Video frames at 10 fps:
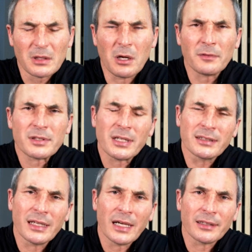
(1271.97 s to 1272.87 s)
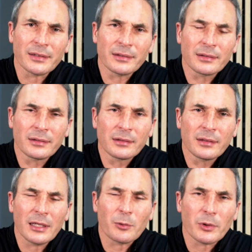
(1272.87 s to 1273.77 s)
All of a sudden, I had a
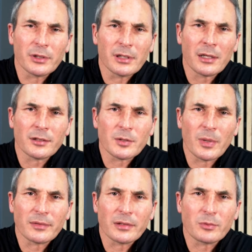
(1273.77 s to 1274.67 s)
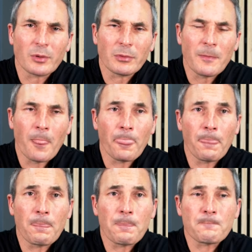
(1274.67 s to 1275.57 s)
word of knowledge about this woman.
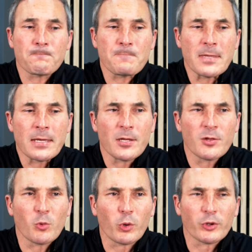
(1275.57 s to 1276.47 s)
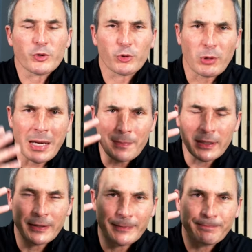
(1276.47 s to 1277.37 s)
The word
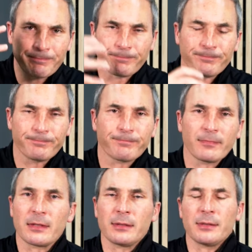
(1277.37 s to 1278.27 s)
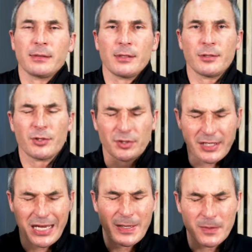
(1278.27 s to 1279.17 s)
trauma just
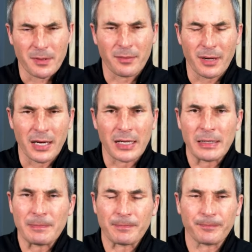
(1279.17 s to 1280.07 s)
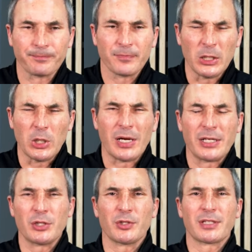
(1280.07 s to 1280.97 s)
came to my mind. You know how
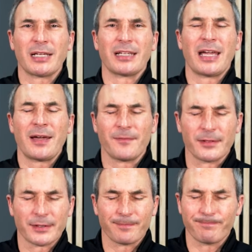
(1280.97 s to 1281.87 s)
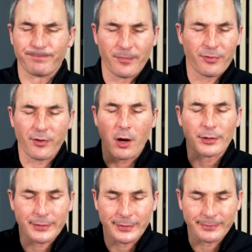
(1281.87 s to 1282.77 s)
you just kind of have this
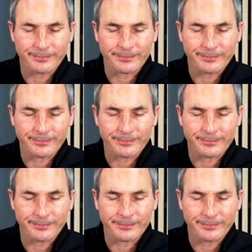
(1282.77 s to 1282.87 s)
thought.